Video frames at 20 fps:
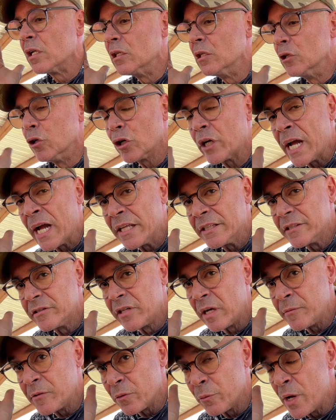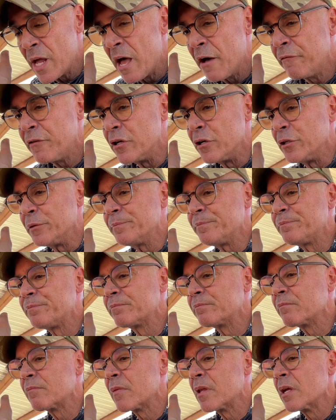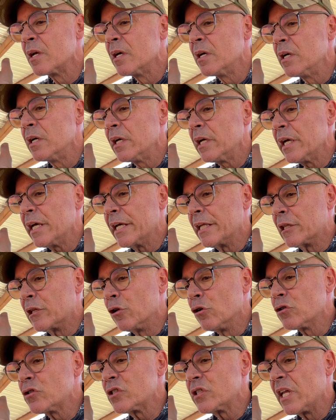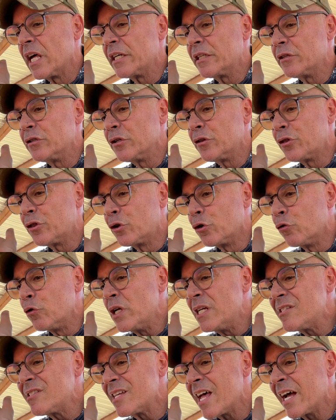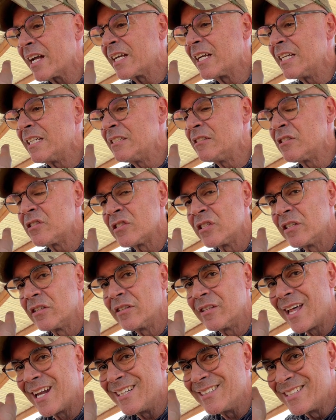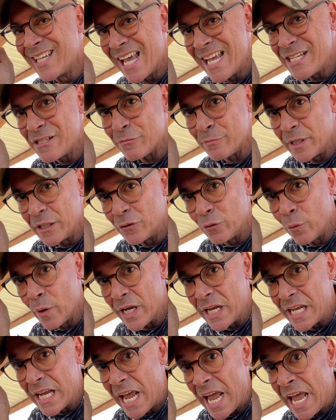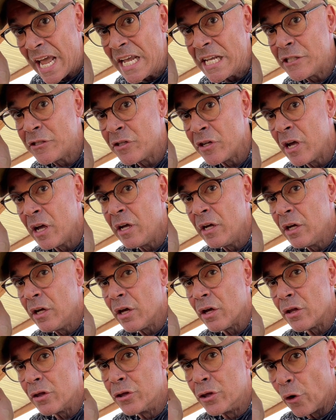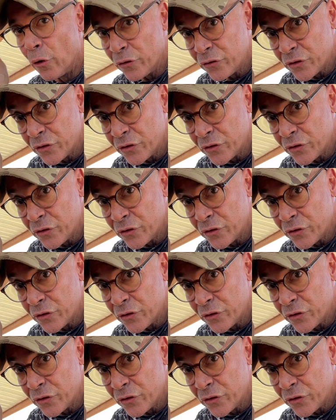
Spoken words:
looking at the times that we have here, it looks like the 3 seconds that it takes me to engage those